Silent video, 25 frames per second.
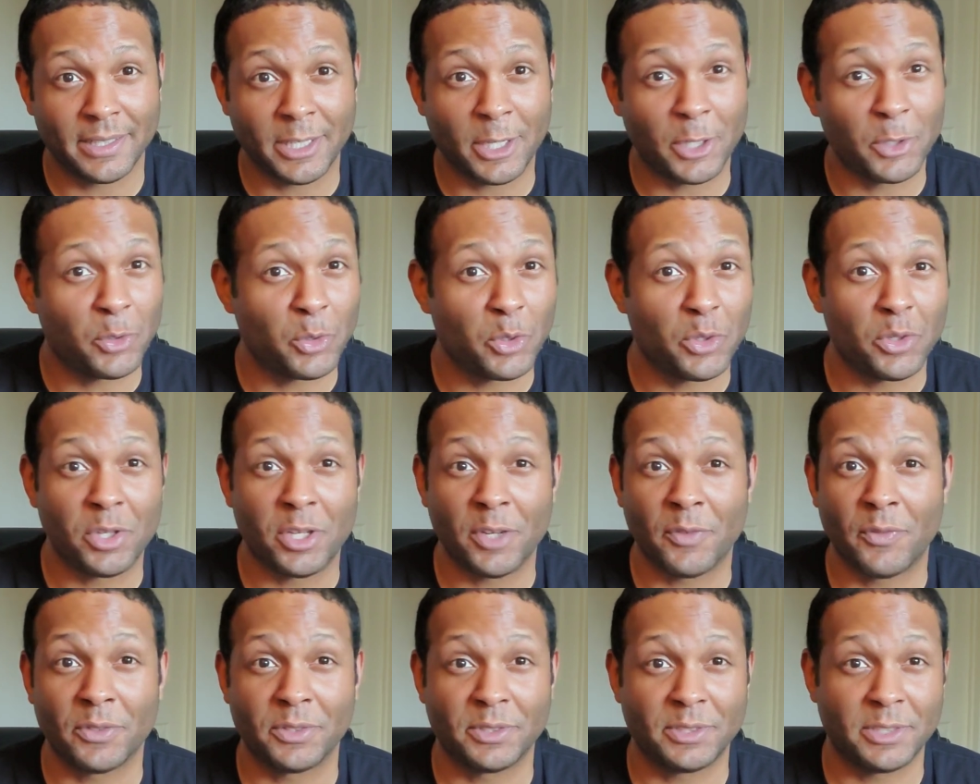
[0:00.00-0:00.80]
under a
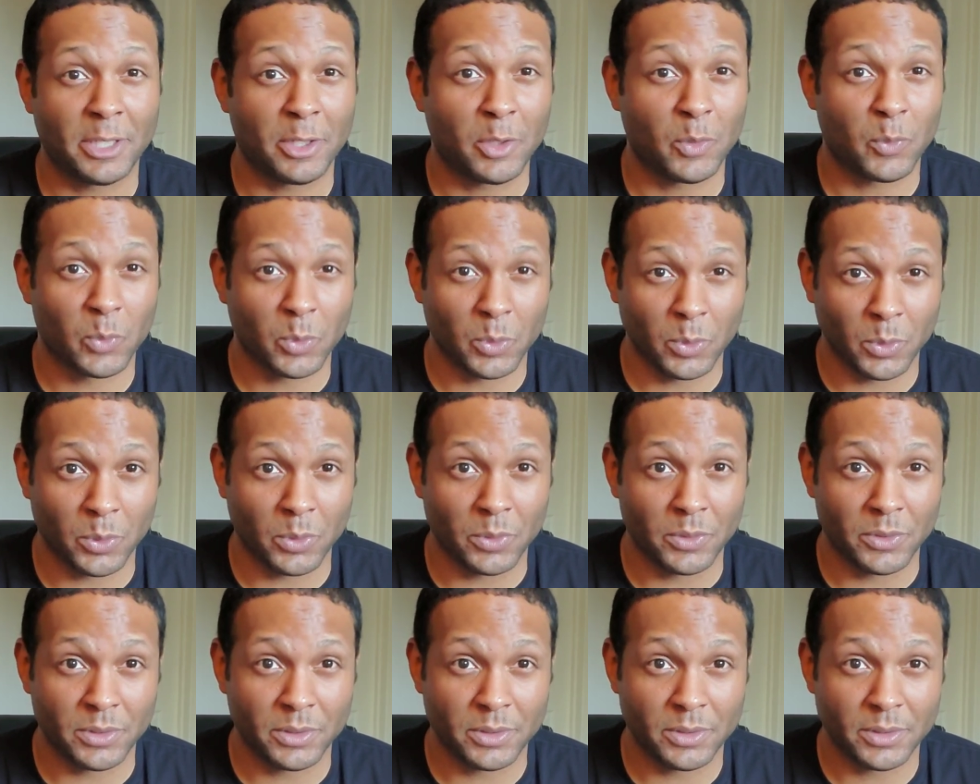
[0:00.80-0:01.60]
different set of
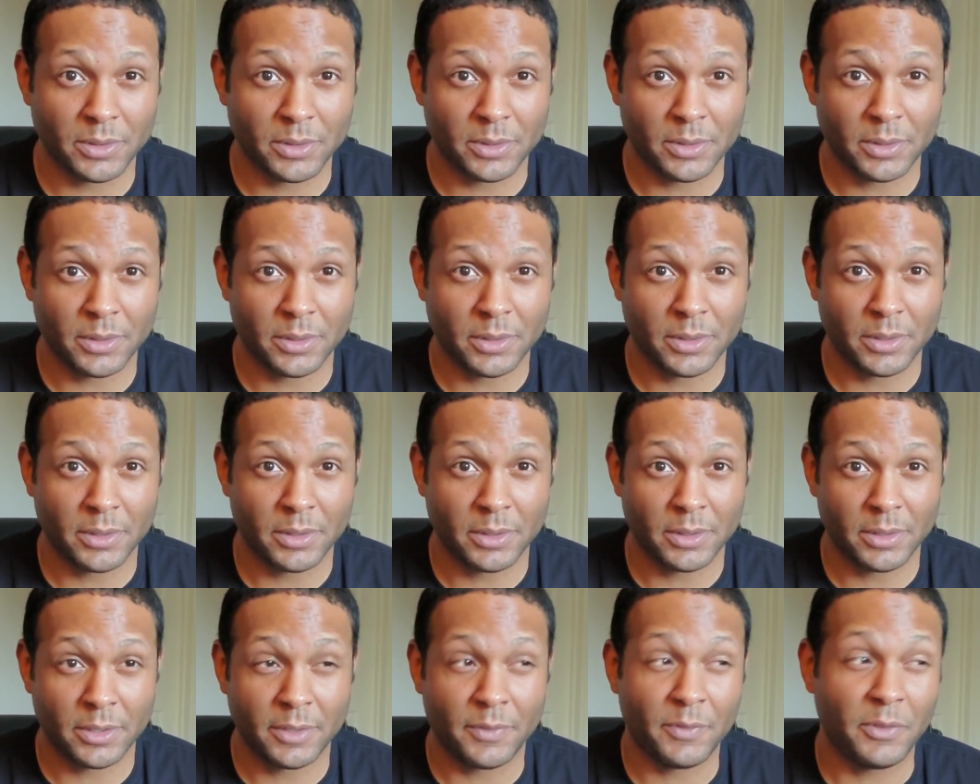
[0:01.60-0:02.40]
rules,
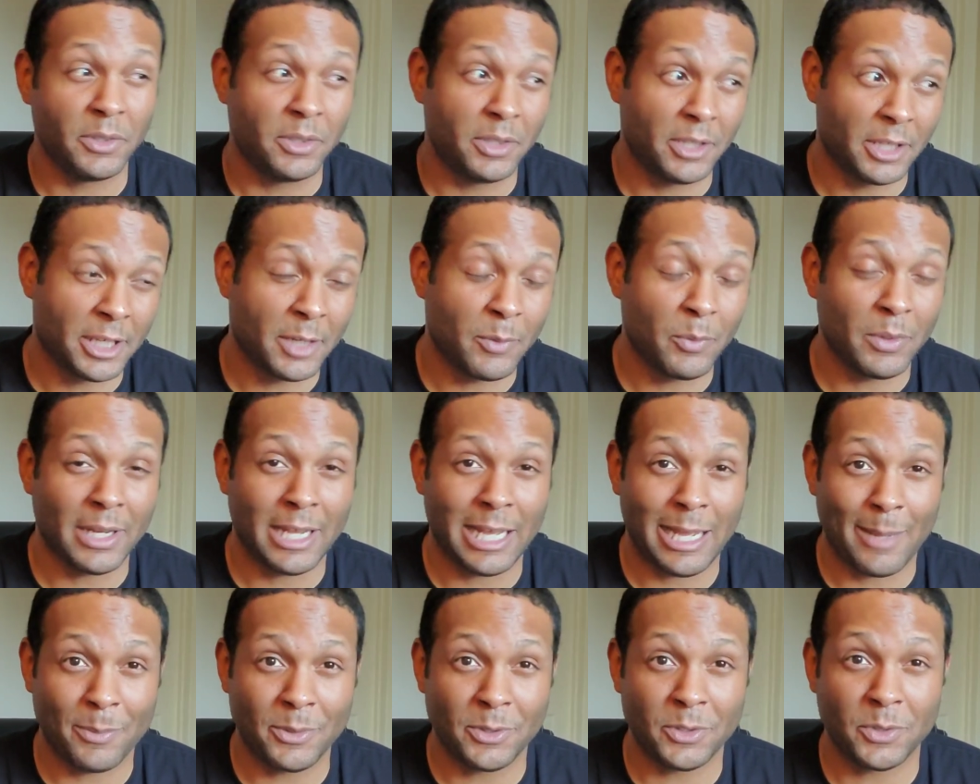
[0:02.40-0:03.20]
if you look at what
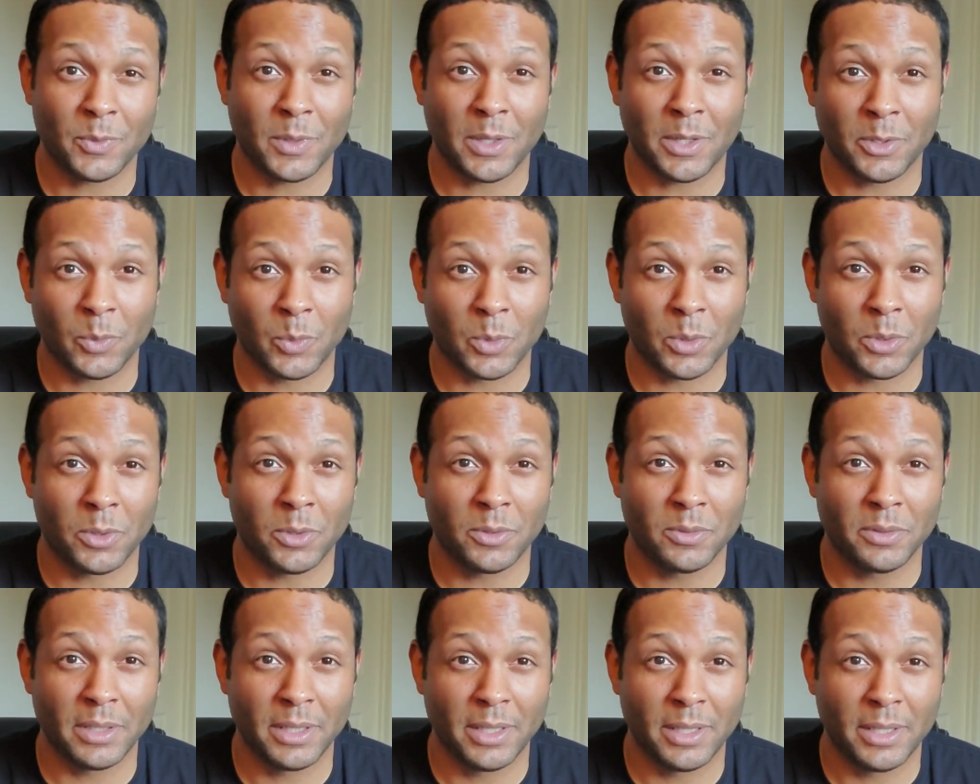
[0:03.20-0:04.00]
happens around the world,
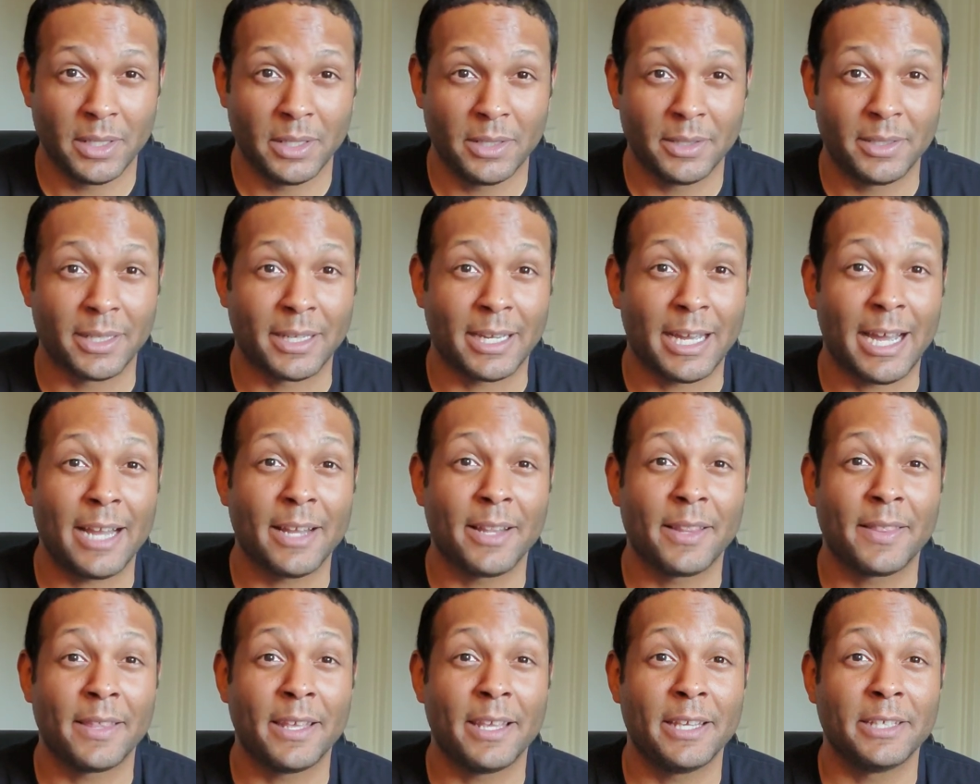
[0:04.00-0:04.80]
the kind
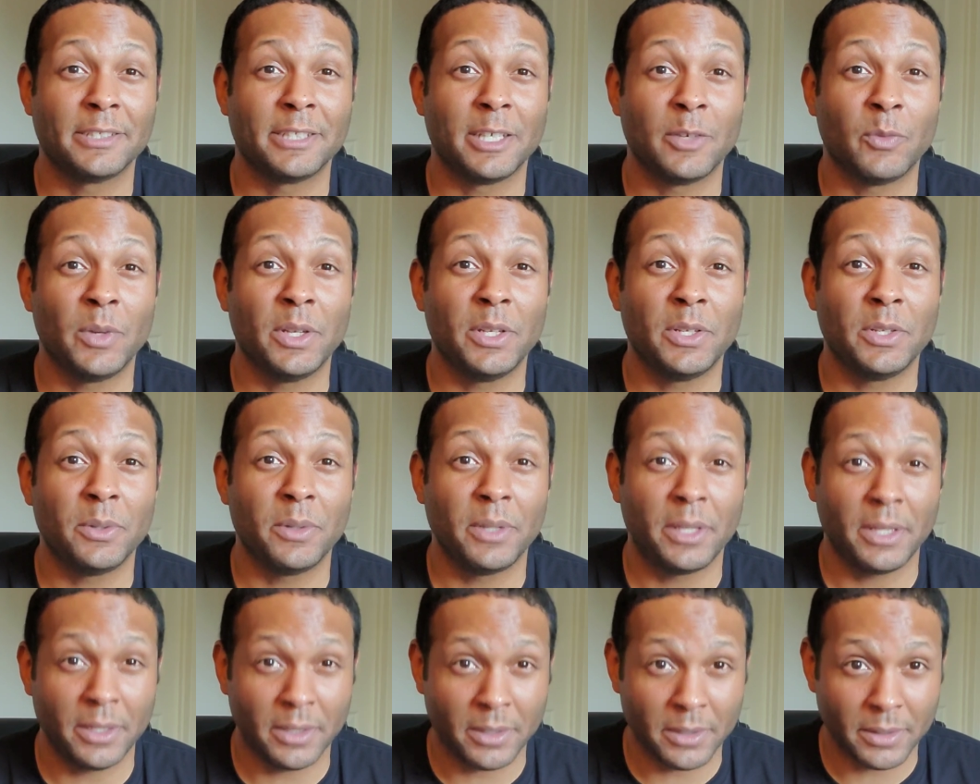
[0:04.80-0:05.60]
of things that we do
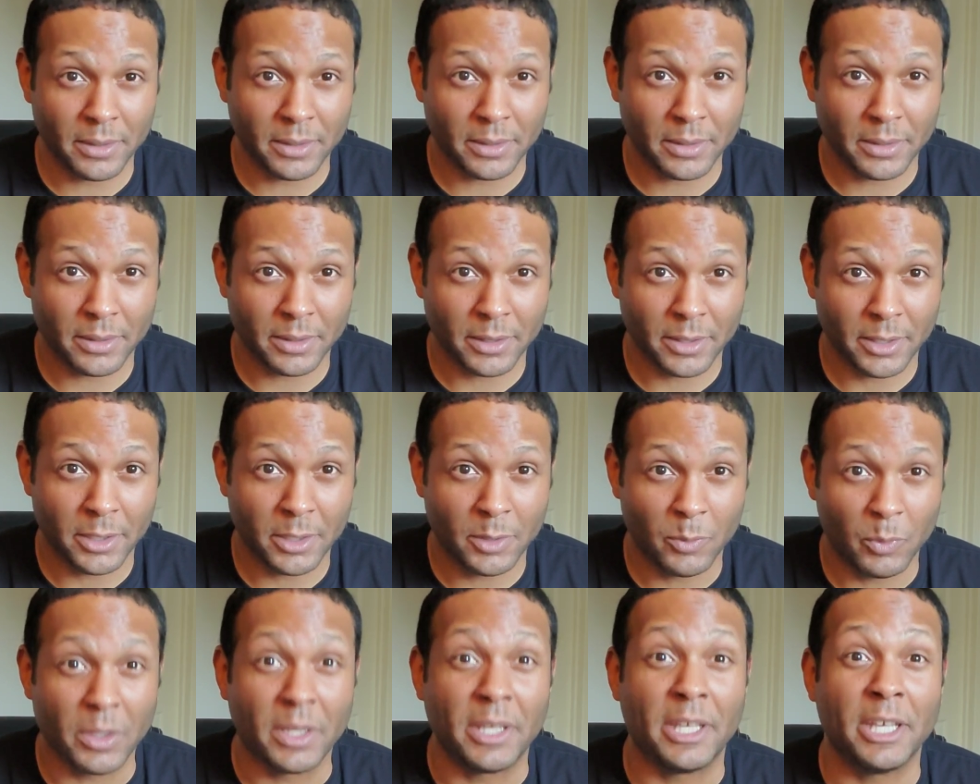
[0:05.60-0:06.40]
here
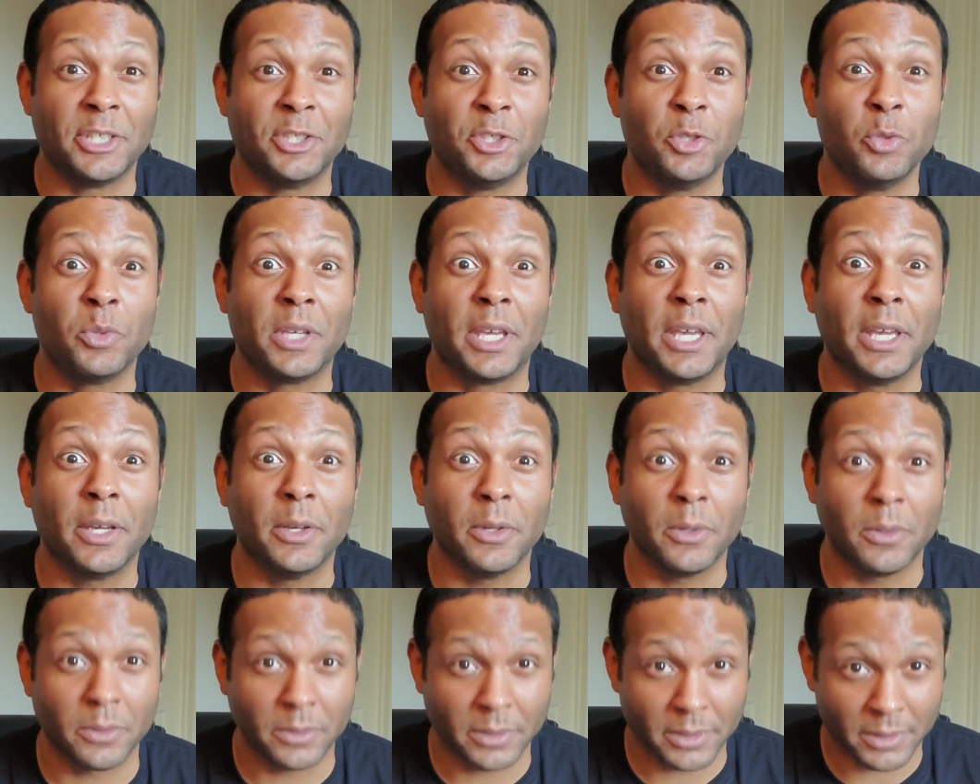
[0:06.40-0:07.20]
would get you
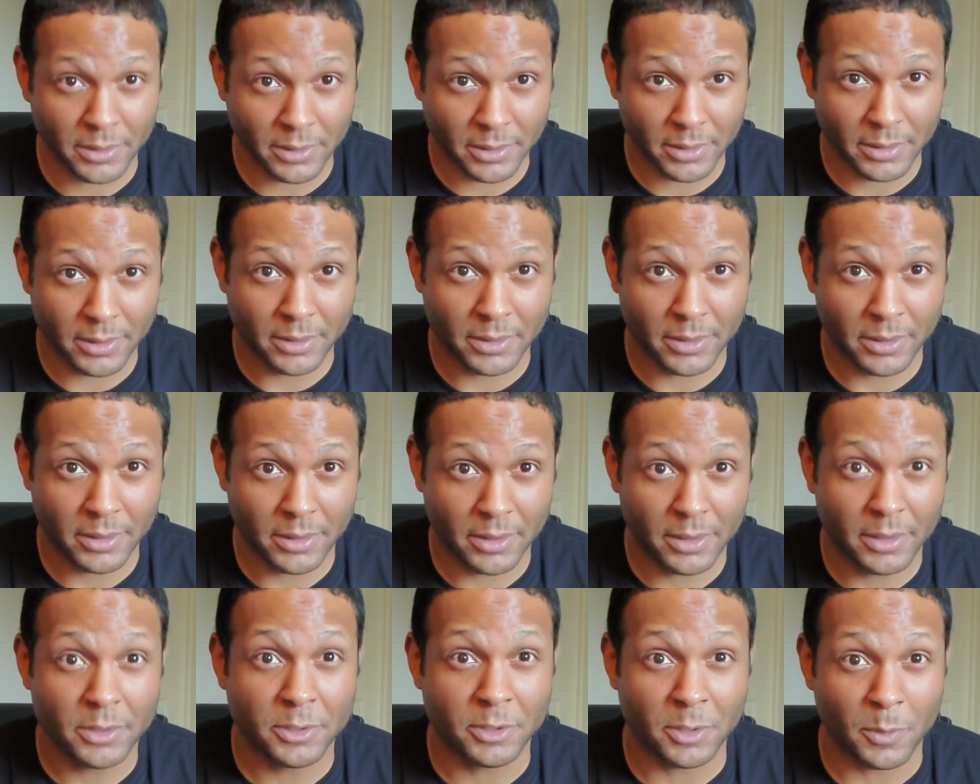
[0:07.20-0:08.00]
killed
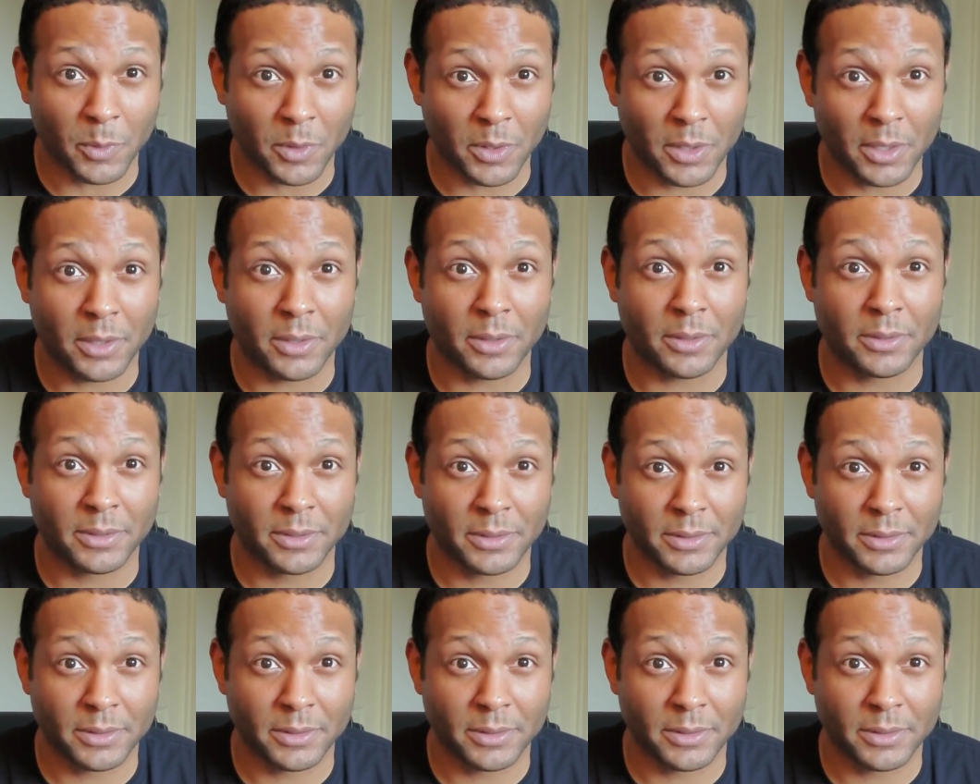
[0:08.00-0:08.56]
somewhere else.